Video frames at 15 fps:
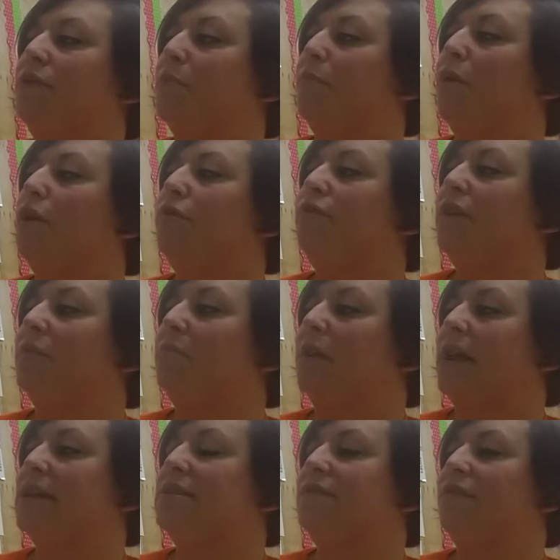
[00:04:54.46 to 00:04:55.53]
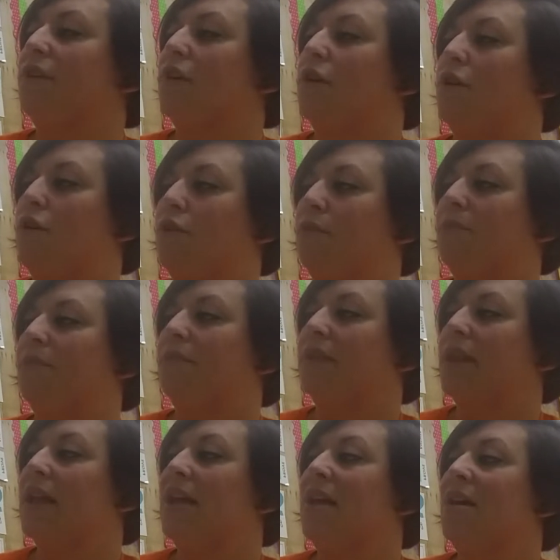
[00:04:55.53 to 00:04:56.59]
the perfect place for a home.
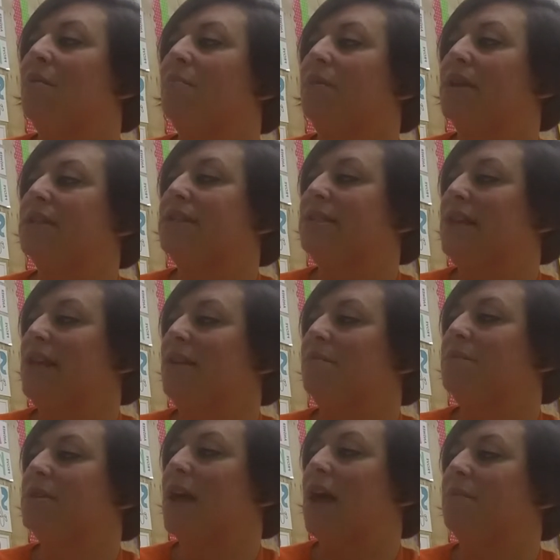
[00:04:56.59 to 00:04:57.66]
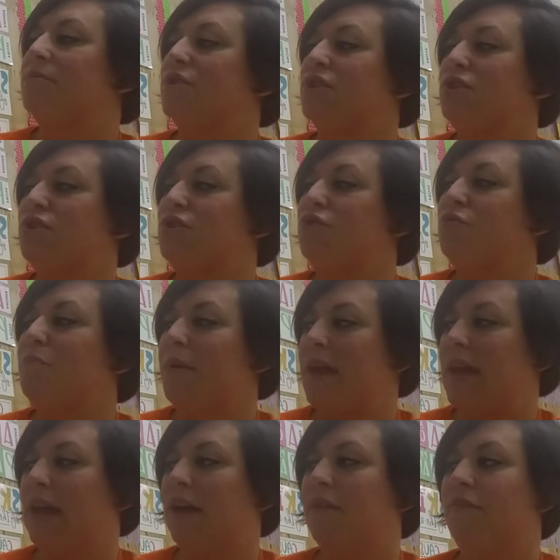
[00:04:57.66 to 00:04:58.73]
But it seems I'm just too
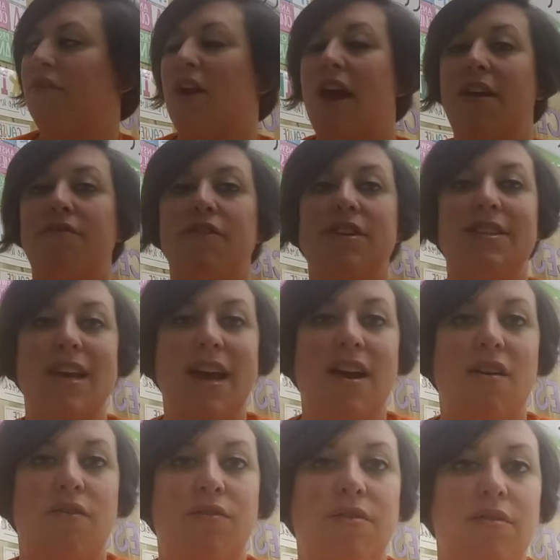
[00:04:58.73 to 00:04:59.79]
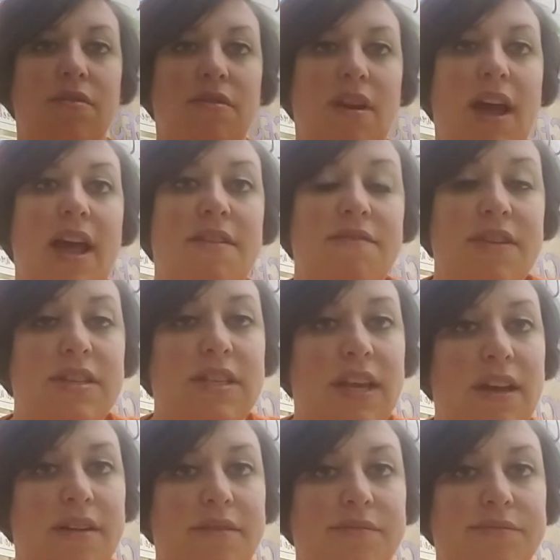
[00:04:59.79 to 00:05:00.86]
big for every town I visit.